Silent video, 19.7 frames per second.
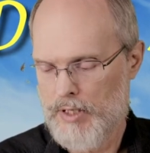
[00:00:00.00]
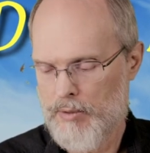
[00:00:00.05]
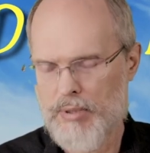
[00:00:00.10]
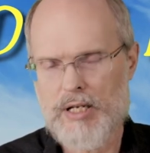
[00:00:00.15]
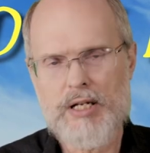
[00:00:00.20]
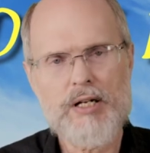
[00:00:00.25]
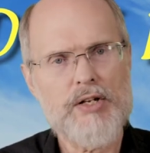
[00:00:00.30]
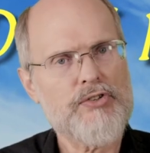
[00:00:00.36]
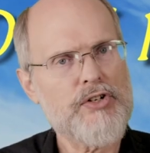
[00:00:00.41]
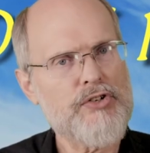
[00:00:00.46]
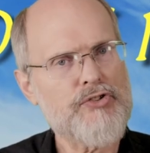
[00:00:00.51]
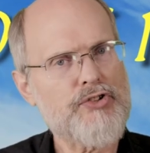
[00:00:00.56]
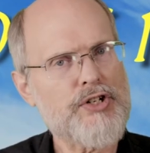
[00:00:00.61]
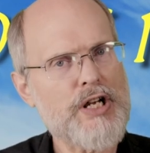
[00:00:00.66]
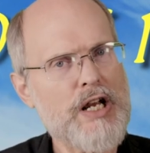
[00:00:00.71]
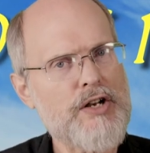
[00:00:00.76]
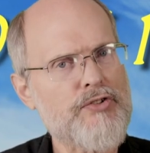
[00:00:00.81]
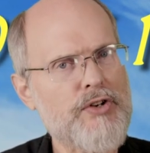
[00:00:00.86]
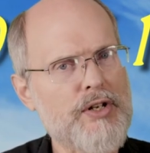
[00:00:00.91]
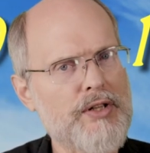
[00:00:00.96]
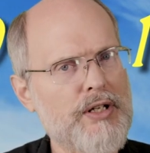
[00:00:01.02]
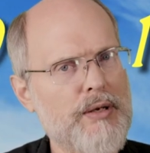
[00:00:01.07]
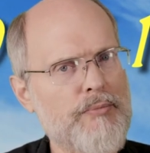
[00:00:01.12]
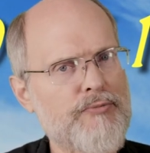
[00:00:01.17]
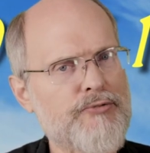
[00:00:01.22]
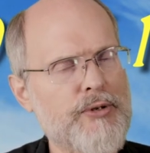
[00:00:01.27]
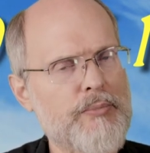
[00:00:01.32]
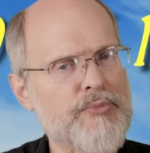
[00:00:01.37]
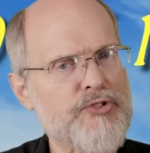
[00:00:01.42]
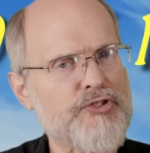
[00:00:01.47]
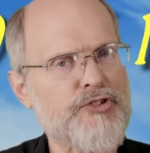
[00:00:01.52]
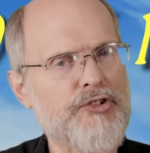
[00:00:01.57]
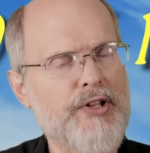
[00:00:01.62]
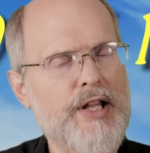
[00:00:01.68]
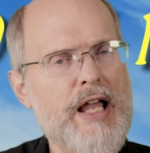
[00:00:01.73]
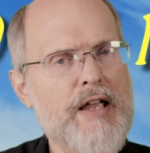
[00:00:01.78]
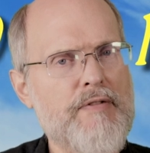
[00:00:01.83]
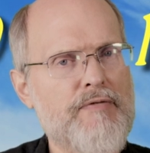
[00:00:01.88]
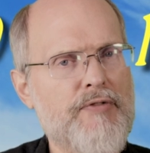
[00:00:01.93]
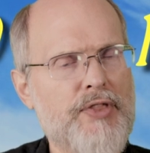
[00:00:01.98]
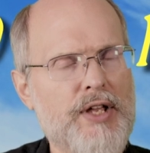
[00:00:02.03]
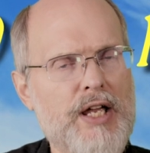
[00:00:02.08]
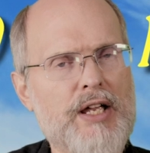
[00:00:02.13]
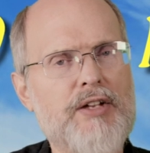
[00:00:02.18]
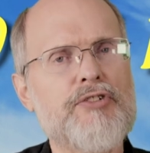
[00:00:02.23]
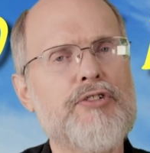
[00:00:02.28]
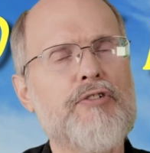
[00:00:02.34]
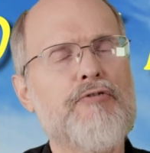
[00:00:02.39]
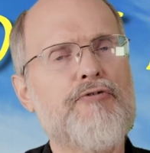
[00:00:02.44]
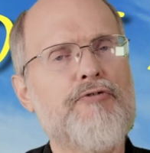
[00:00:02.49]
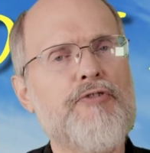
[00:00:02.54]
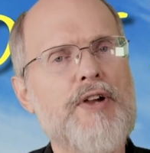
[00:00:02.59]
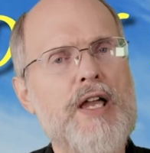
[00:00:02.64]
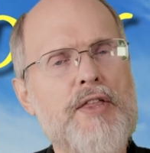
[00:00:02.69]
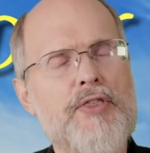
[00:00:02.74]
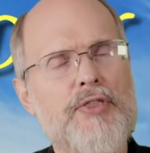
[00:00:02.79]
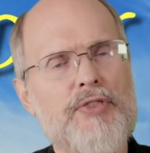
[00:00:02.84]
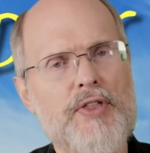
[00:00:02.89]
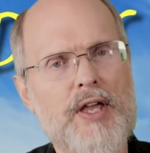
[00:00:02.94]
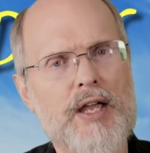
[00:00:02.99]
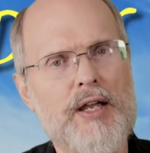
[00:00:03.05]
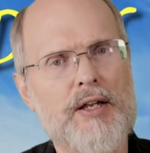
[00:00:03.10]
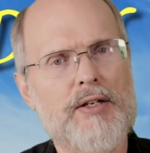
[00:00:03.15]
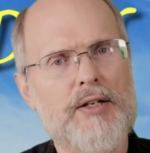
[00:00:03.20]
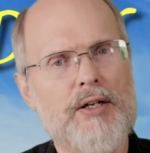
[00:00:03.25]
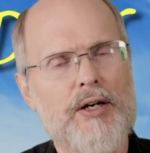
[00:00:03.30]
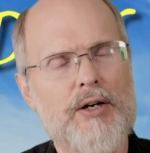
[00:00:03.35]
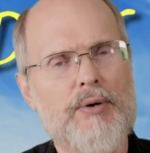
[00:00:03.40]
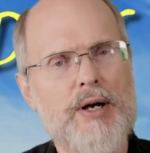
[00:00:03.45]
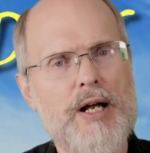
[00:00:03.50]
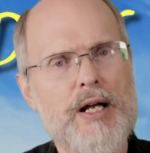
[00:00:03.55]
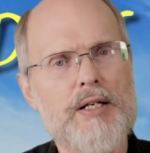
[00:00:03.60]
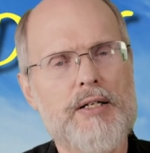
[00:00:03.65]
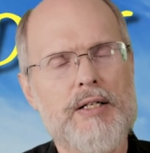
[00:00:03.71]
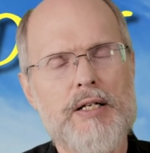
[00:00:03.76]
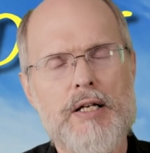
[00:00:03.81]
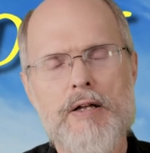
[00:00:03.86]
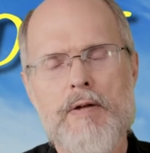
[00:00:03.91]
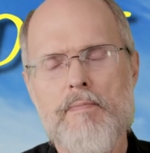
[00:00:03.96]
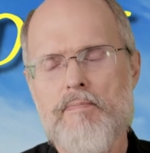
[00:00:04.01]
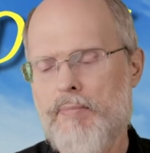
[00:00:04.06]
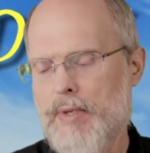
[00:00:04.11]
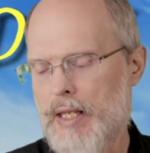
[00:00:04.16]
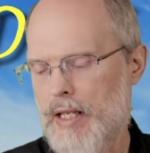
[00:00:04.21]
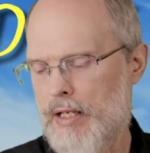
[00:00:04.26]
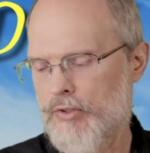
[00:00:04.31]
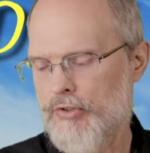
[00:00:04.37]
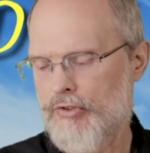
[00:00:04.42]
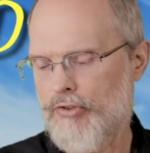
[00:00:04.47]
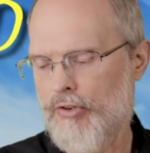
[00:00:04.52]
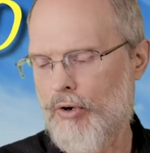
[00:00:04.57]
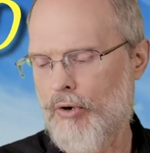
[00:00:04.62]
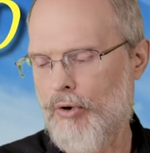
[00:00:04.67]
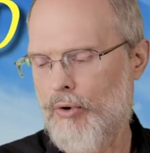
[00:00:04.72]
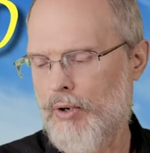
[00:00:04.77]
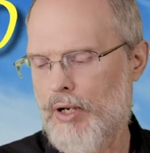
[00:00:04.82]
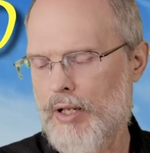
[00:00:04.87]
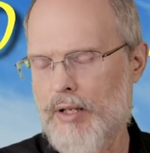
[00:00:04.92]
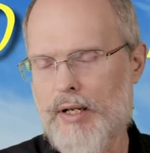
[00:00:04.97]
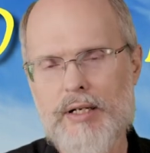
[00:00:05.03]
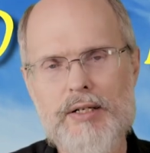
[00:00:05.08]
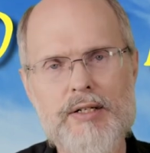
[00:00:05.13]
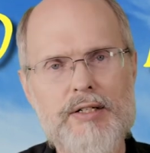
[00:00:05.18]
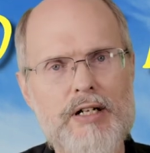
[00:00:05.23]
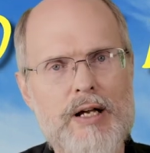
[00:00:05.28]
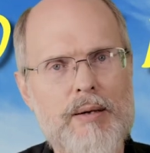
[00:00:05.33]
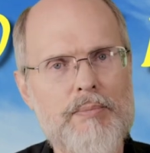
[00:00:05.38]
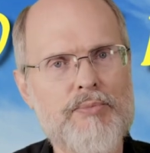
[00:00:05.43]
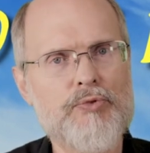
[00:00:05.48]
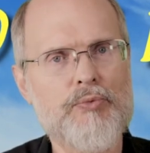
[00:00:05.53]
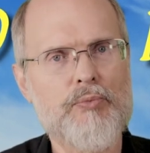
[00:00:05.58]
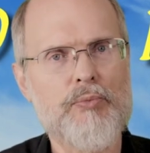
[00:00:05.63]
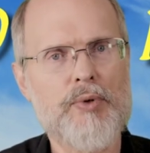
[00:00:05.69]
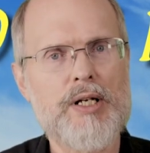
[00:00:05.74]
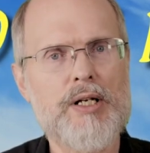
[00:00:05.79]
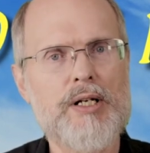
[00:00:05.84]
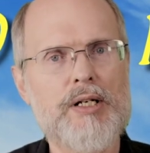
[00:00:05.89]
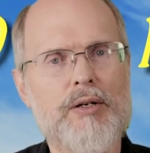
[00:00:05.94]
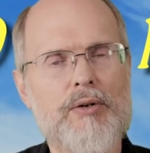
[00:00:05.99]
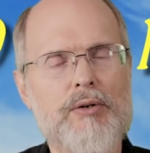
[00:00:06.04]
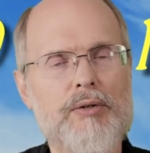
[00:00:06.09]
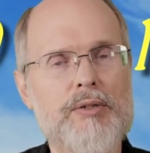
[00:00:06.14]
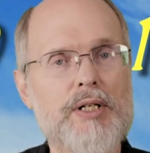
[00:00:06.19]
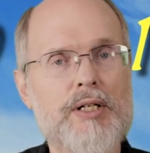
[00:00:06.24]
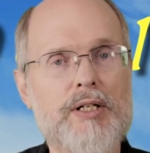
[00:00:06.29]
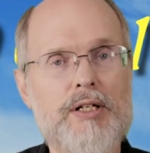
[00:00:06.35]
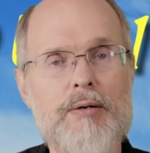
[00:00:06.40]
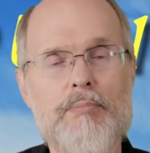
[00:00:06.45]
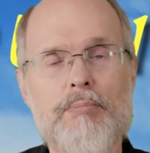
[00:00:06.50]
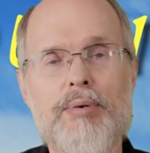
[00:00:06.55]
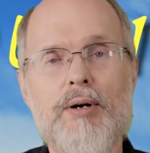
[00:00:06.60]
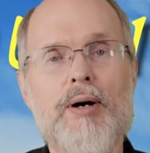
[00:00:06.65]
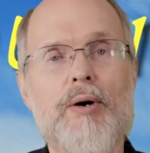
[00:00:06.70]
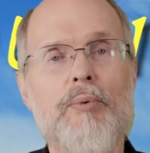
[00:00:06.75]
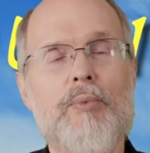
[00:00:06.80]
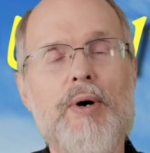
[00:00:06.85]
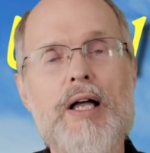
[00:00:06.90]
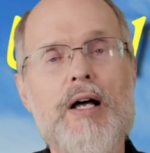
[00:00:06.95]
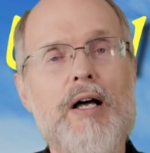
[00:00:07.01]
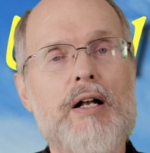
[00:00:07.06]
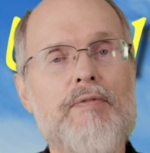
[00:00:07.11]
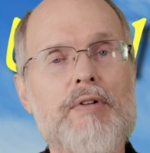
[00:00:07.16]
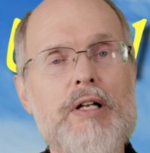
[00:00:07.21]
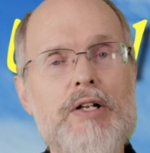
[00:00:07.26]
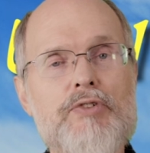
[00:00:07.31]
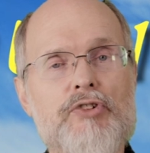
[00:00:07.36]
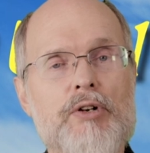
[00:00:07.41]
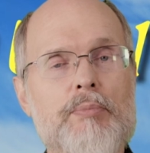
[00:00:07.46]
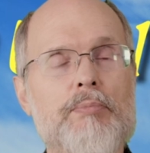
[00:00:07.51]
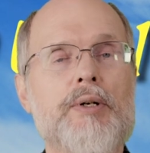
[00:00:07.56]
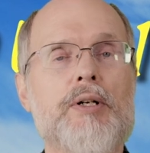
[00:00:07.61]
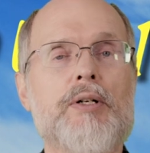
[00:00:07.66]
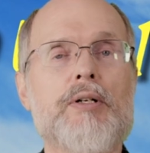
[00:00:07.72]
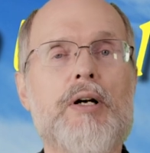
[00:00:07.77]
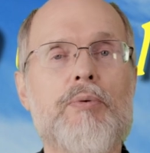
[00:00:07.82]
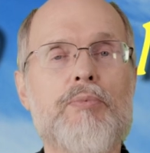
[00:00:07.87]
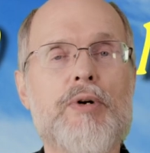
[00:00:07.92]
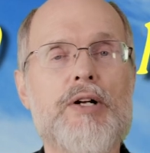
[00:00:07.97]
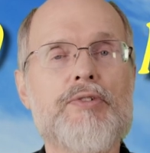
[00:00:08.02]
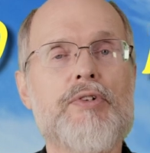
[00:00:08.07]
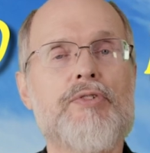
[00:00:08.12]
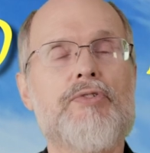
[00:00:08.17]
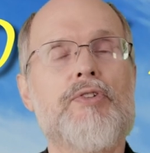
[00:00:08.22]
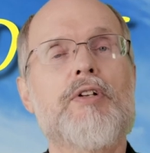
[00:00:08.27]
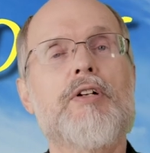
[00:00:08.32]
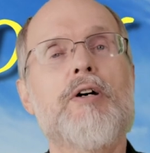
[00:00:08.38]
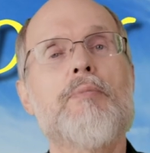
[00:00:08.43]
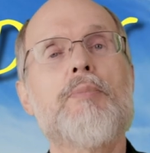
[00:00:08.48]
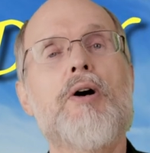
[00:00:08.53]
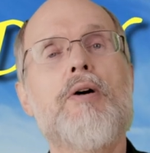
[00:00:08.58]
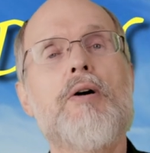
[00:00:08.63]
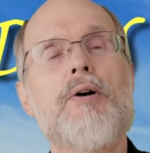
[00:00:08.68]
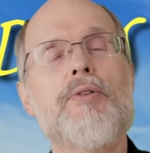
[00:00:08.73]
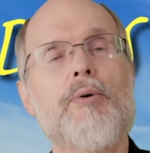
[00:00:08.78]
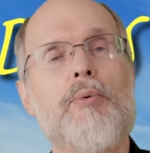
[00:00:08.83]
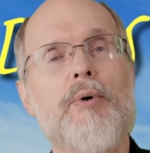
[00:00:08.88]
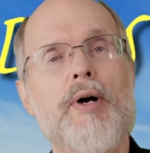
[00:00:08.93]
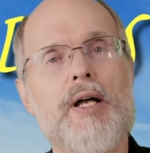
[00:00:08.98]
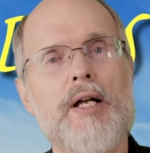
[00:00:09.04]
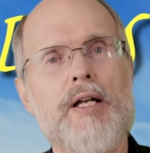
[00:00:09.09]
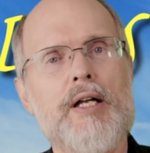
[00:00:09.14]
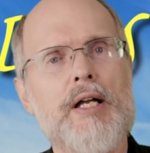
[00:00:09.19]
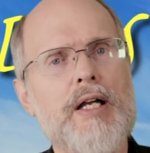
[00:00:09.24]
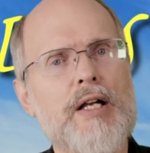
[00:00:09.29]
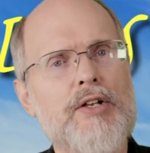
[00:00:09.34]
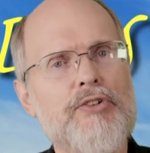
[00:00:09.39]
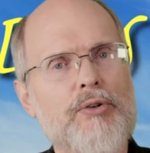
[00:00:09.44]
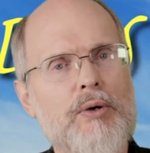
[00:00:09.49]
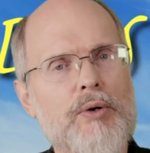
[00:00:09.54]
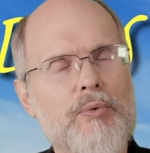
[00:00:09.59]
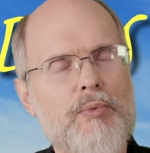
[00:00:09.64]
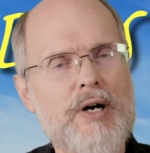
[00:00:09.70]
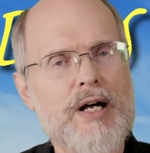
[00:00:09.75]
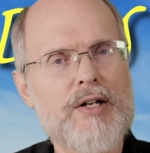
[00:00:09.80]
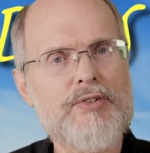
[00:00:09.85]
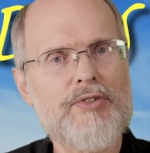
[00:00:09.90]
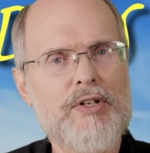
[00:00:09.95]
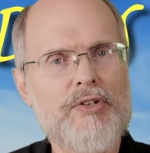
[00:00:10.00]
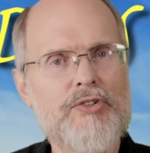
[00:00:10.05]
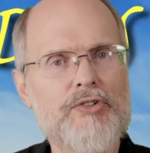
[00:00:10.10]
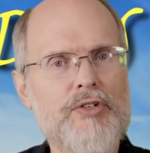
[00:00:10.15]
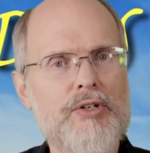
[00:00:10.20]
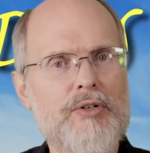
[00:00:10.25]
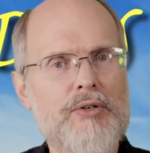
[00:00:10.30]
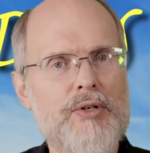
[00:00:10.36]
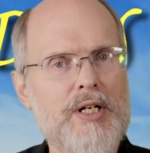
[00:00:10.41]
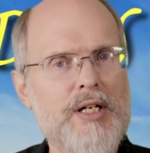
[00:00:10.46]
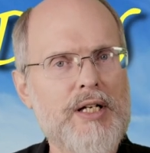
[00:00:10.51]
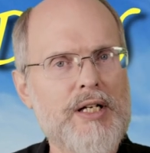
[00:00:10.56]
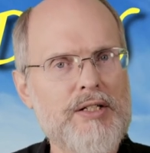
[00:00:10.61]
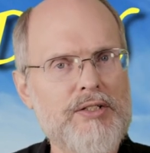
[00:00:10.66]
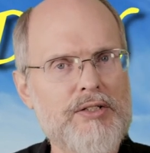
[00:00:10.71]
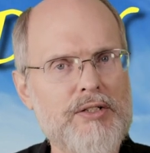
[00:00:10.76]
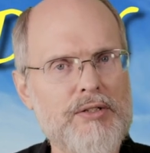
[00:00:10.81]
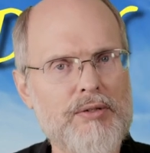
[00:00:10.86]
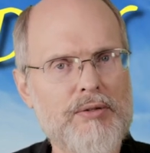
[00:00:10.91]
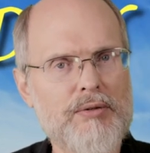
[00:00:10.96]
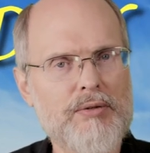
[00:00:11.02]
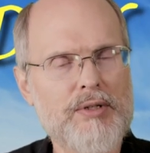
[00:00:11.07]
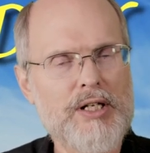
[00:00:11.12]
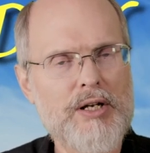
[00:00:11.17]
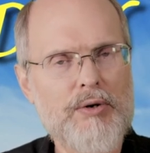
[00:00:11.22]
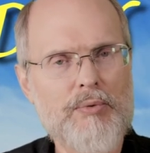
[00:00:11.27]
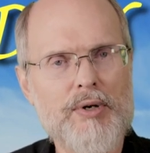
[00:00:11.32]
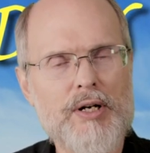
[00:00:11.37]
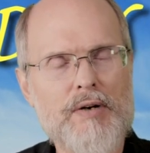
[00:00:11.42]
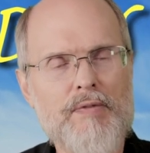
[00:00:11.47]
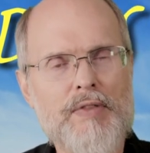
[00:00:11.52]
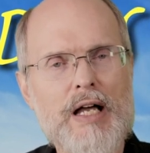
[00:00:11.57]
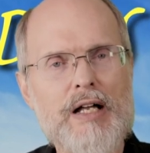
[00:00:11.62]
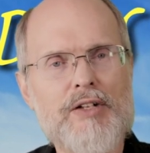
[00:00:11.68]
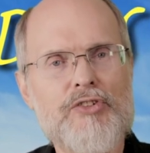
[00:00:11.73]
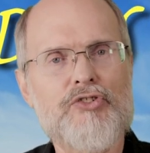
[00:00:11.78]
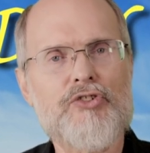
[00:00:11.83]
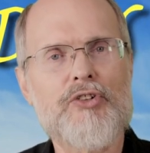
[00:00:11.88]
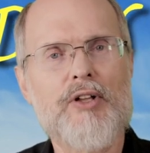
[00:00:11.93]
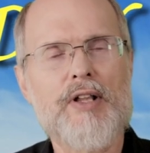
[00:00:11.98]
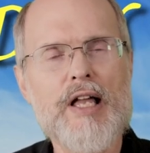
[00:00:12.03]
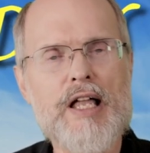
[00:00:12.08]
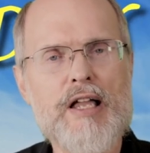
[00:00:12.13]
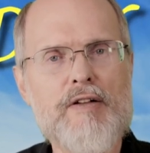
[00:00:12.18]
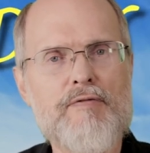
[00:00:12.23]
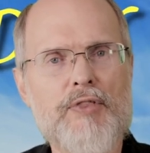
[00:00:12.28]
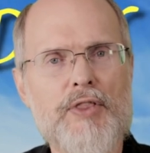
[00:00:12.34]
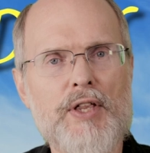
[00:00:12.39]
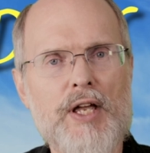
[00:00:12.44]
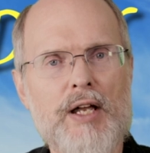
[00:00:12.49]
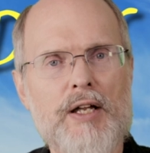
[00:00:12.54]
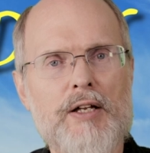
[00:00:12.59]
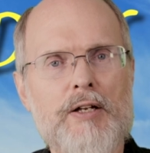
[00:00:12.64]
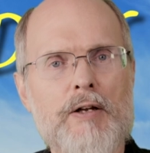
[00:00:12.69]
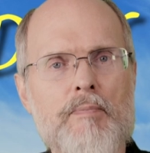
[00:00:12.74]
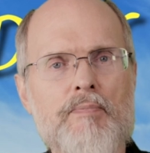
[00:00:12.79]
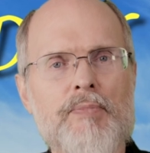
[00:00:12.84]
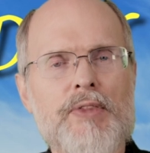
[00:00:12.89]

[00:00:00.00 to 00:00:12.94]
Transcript: Because He's changing them from slave think to faith think, all right? And so a lot of times we only come part way out of Egypt, but God wants us to come all the way. So He wants us to, to get rid of that slave think.